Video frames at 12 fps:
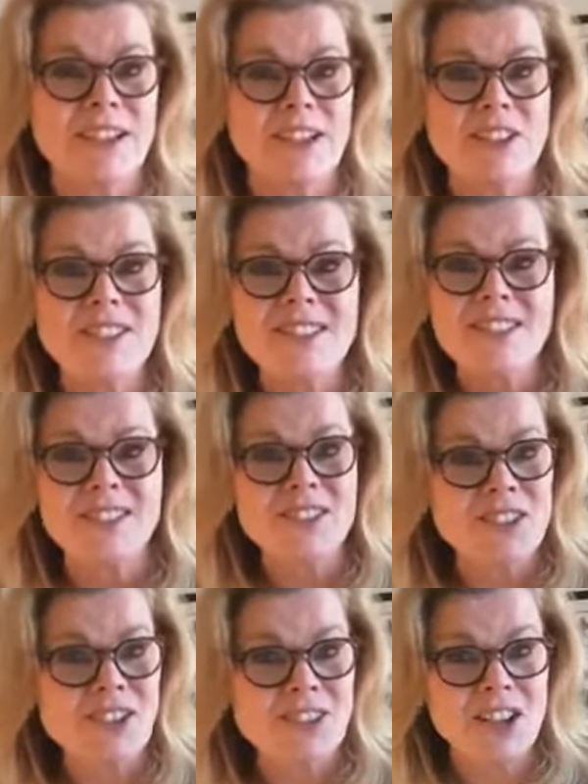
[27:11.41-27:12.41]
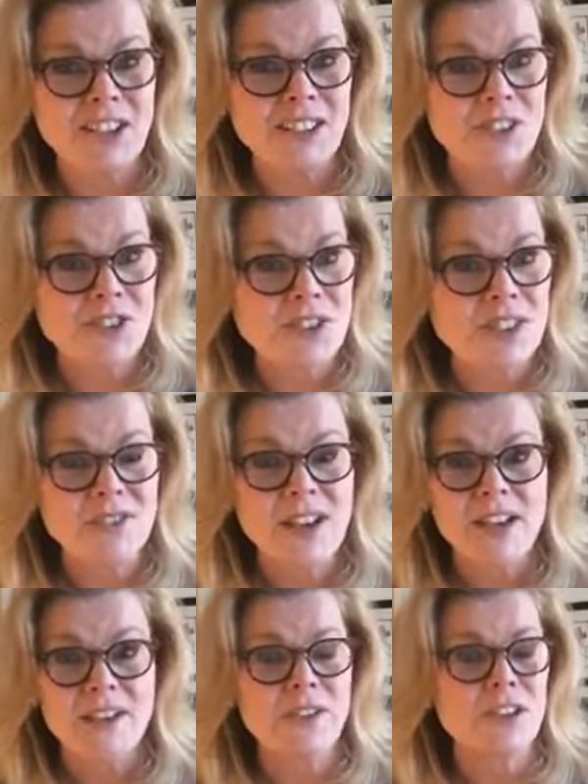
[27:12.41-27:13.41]
You can still start talking yourself
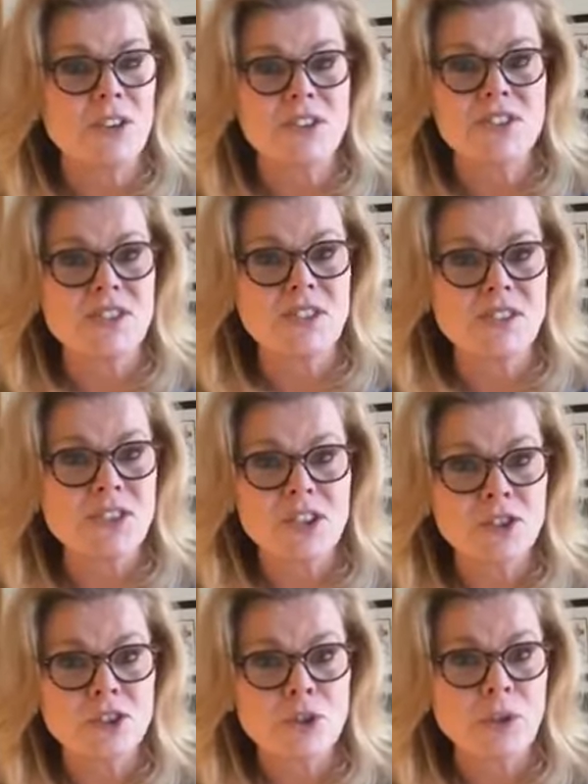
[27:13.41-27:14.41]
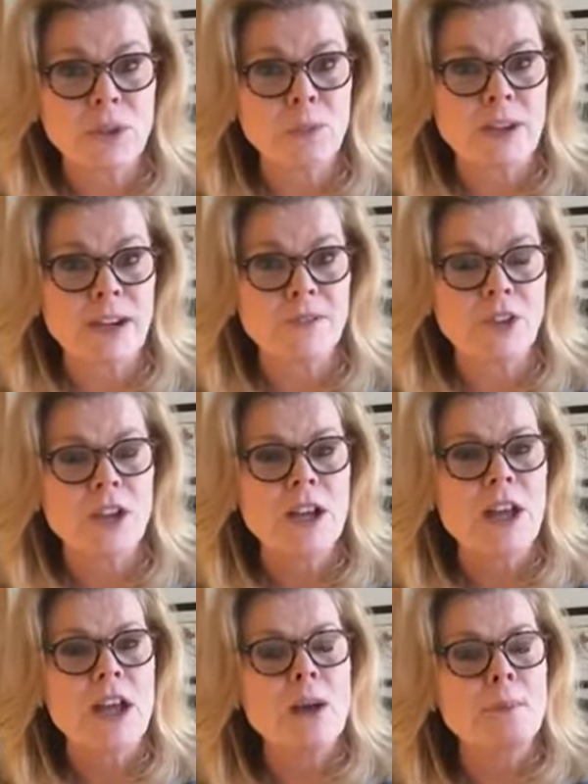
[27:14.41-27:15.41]
out of it. You can still start doing whatever.
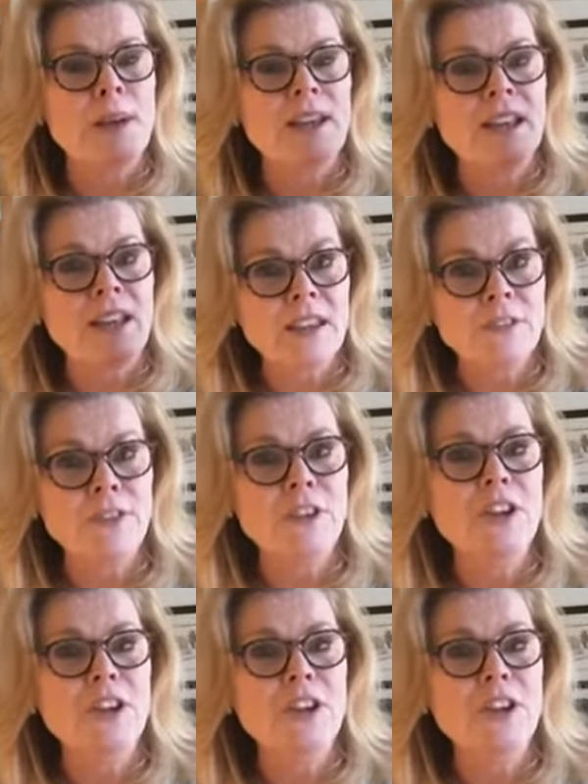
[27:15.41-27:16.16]
But if